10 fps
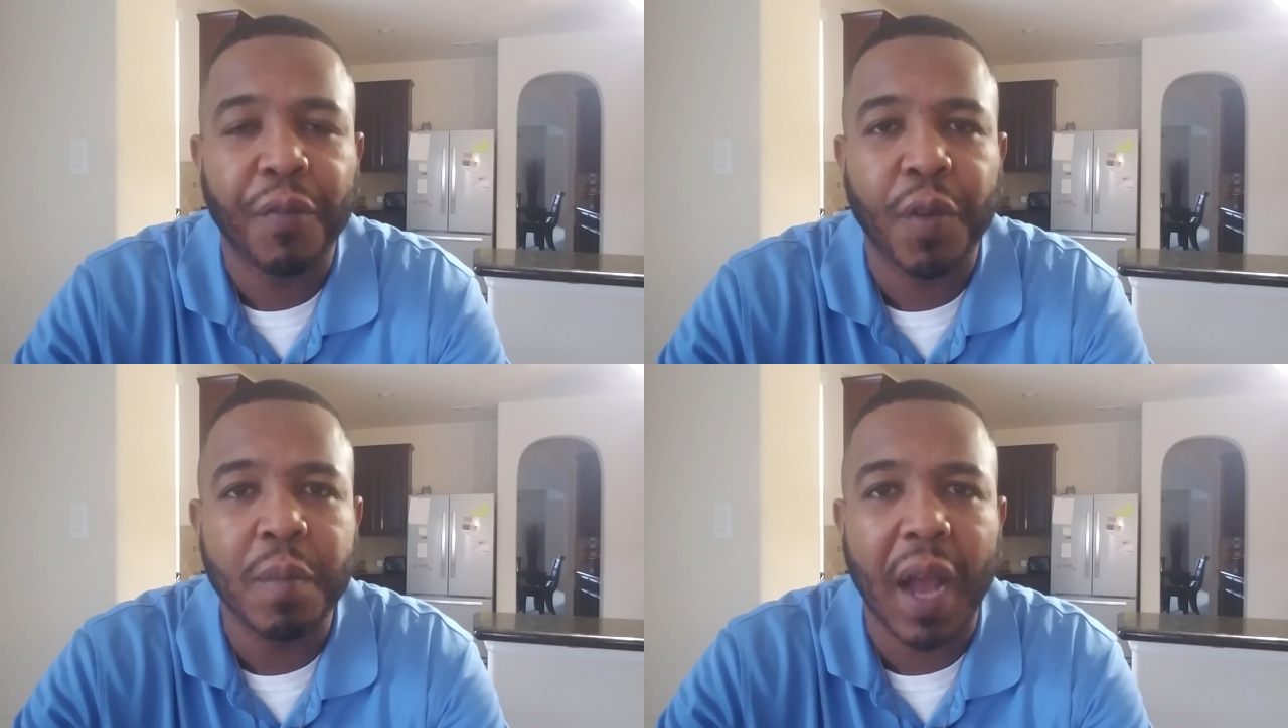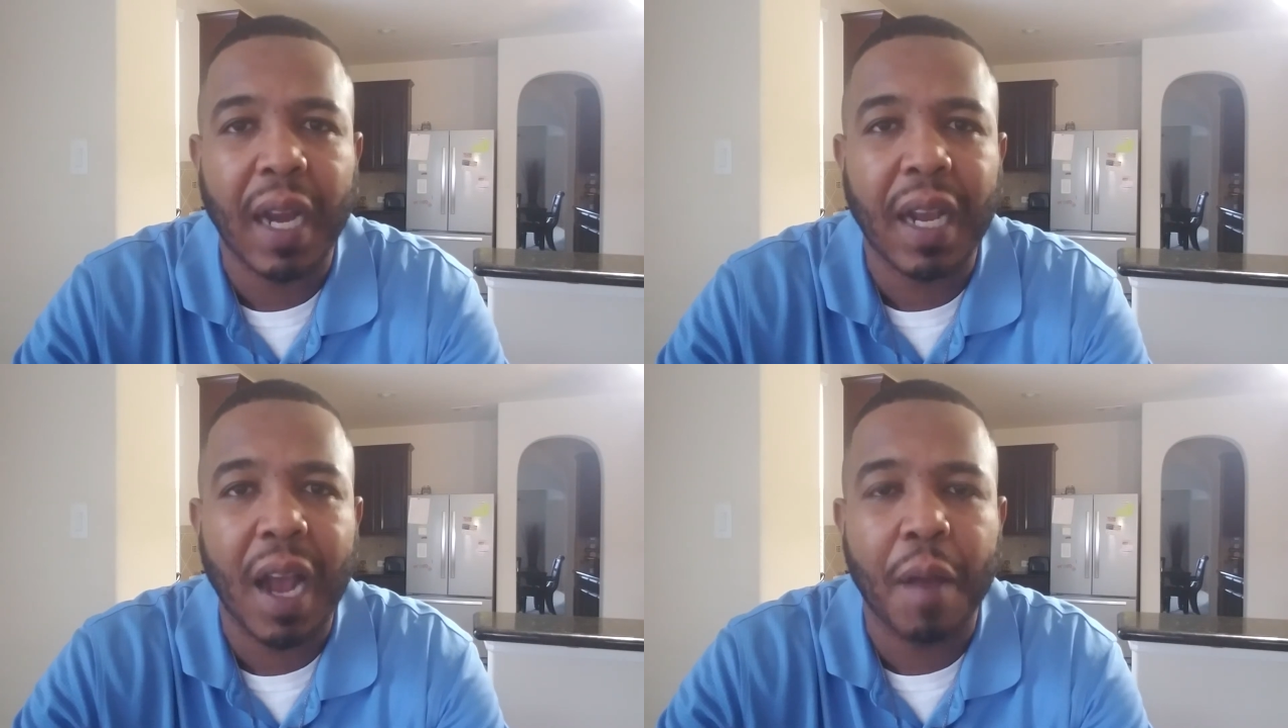from
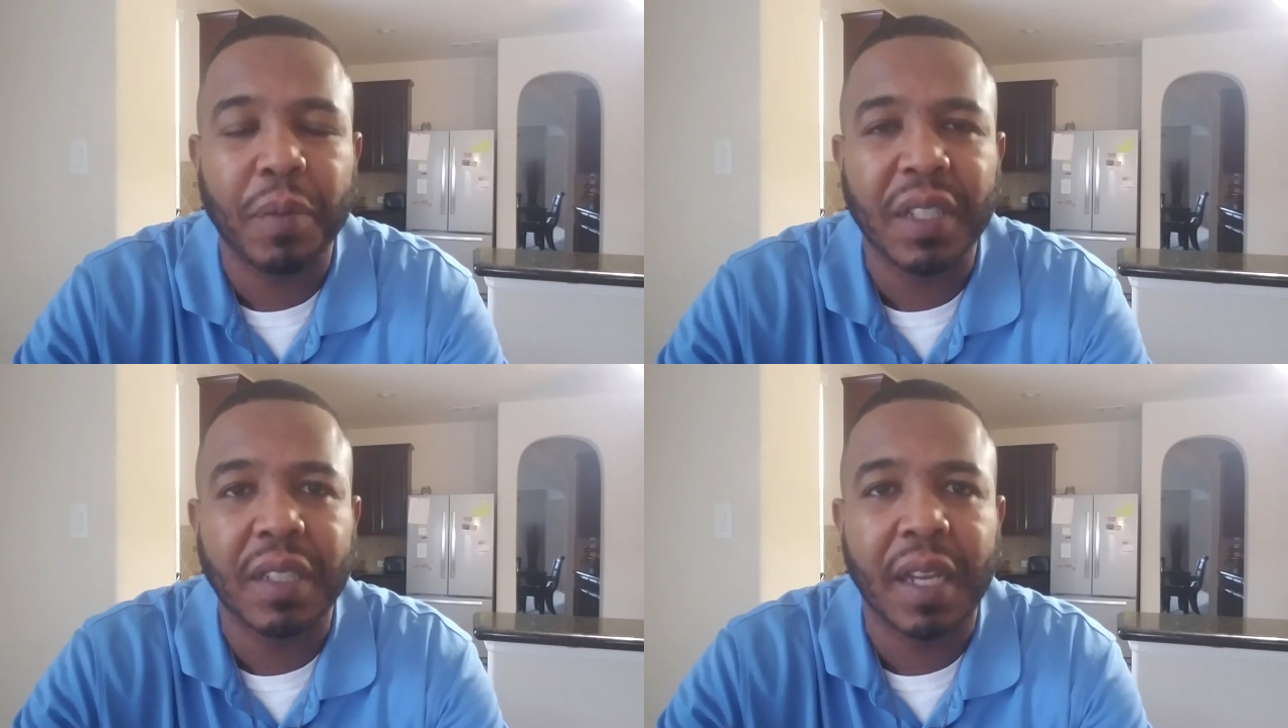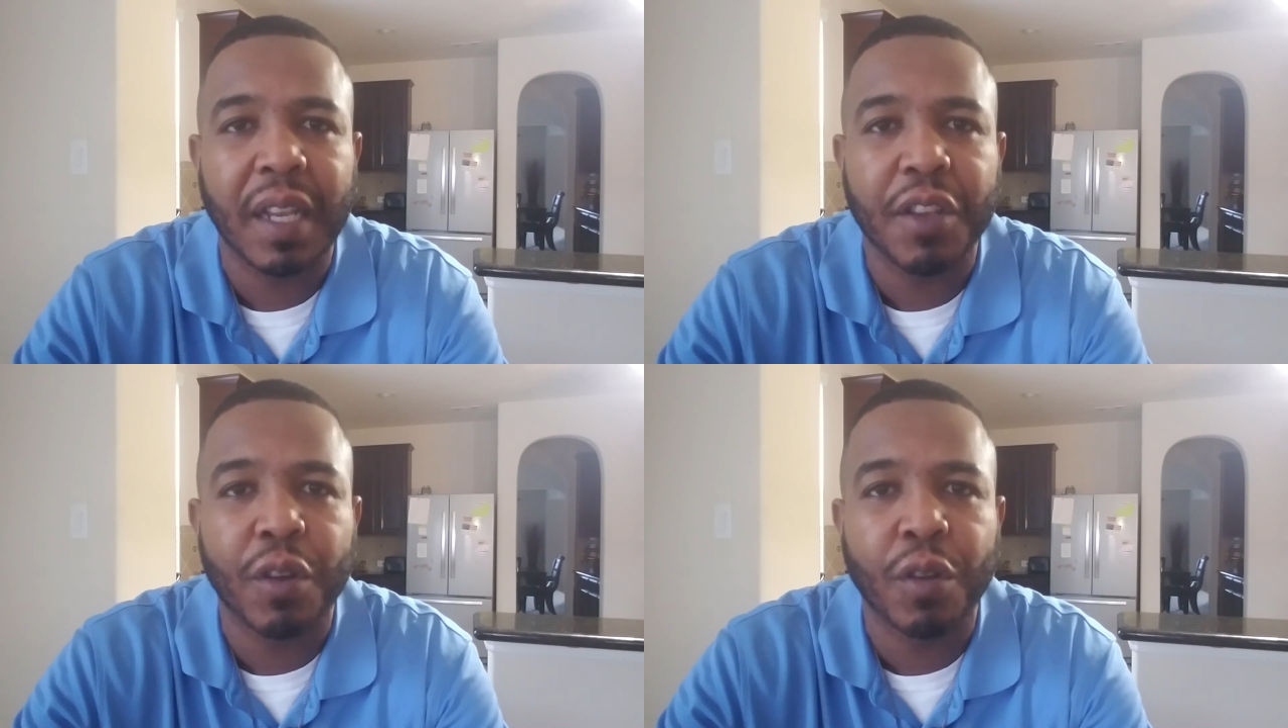not
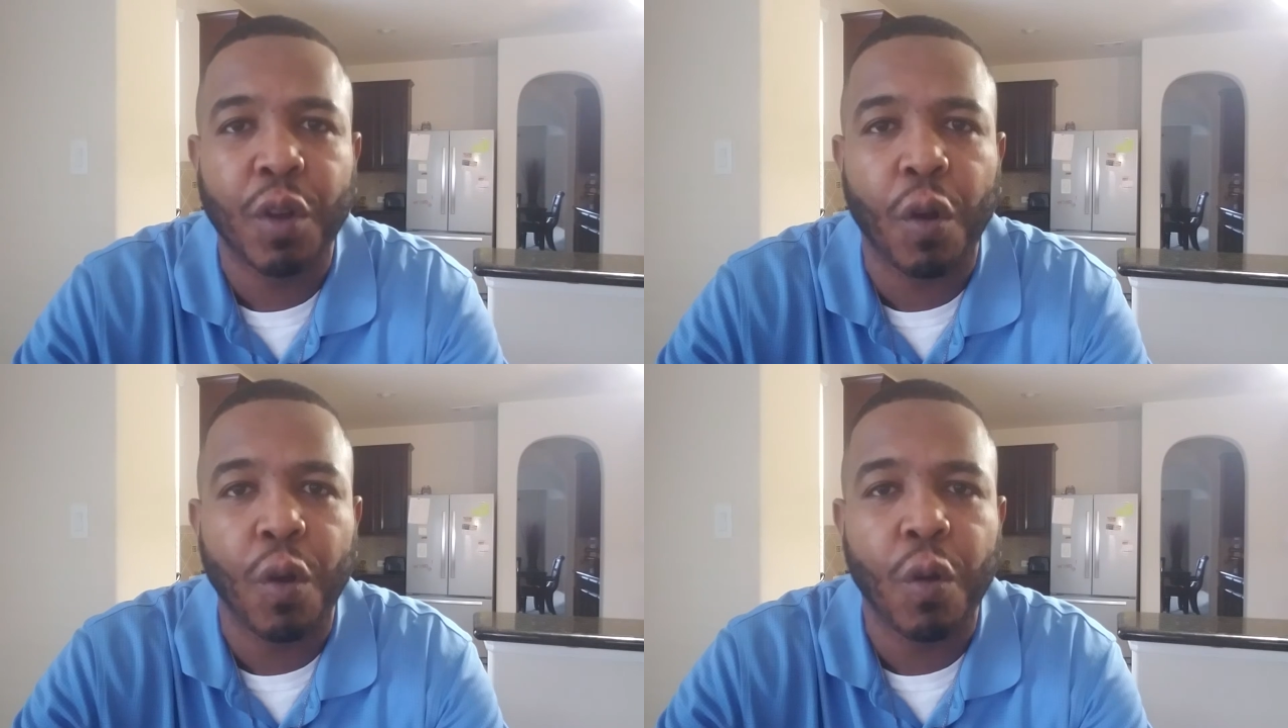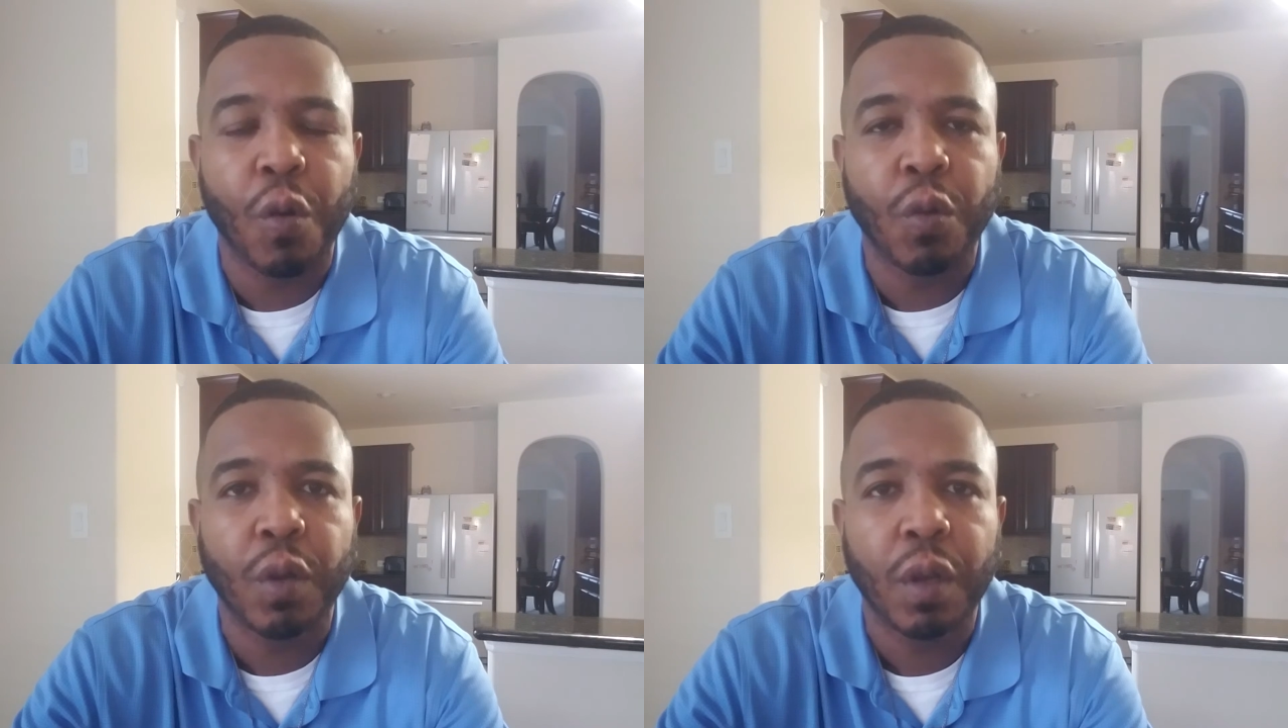accomplishing your
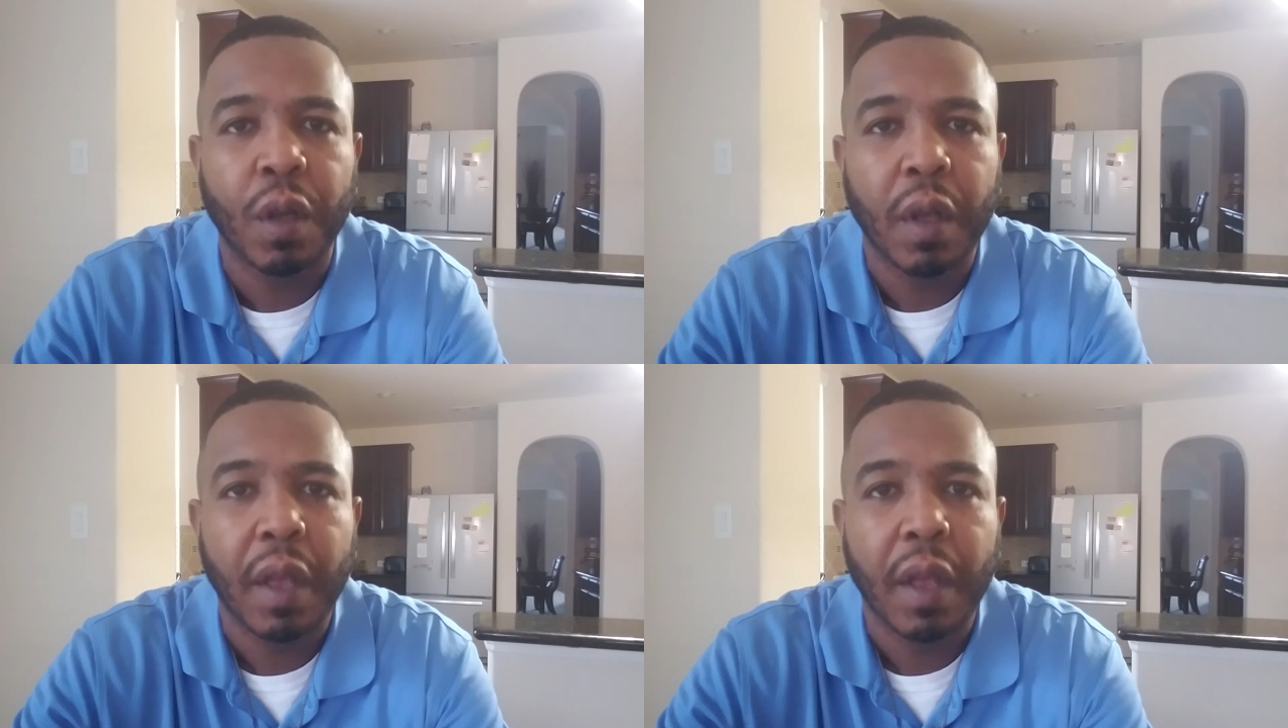goal,